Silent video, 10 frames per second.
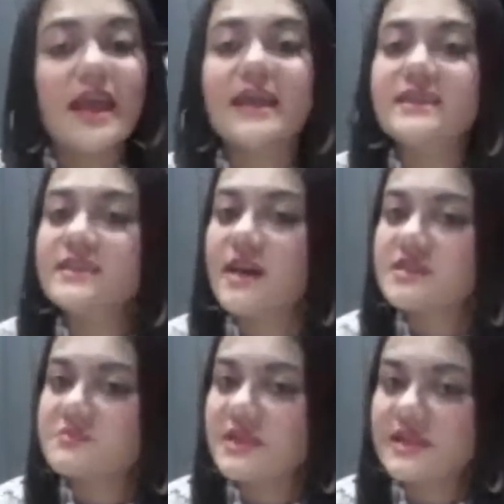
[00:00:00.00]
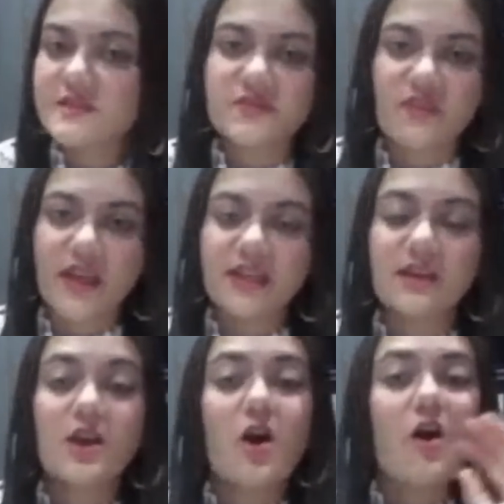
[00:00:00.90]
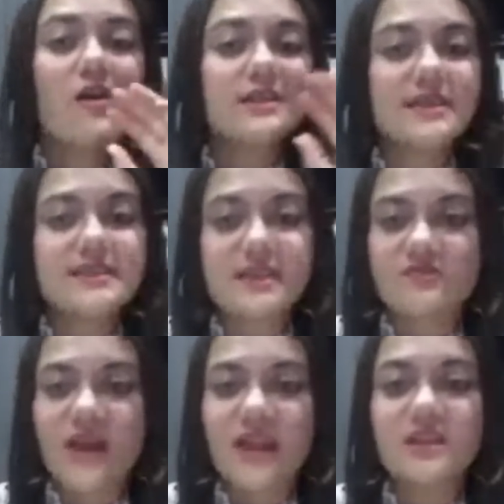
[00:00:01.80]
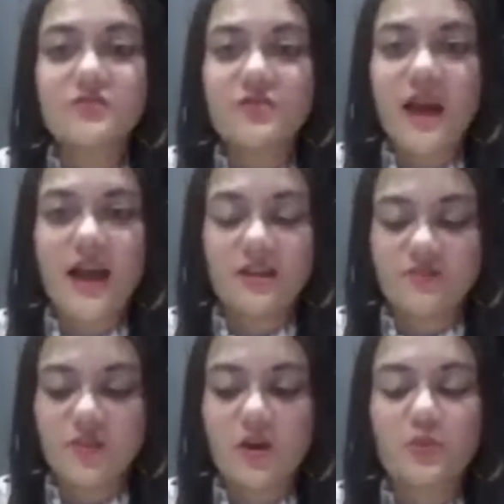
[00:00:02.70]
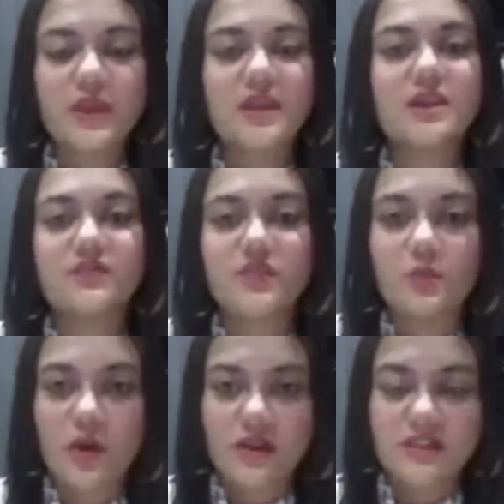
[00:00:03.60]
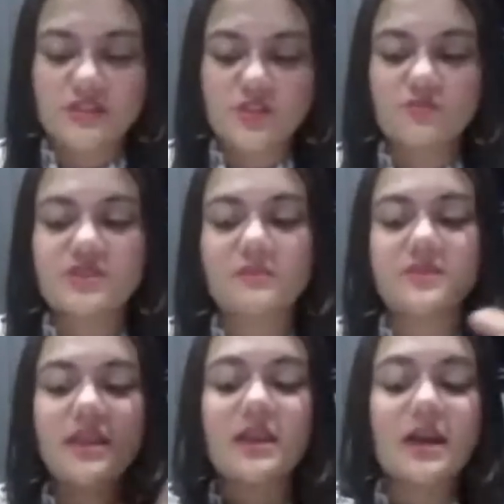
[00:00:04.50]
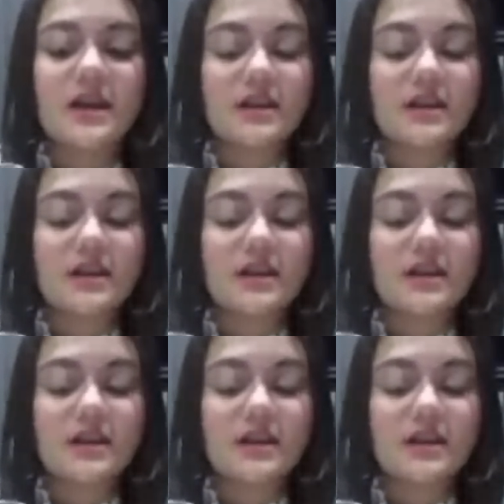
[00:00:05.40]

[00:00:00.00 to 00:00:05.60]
Any nut milk is fine. All these are fine if you are vegan, if you want to consume something,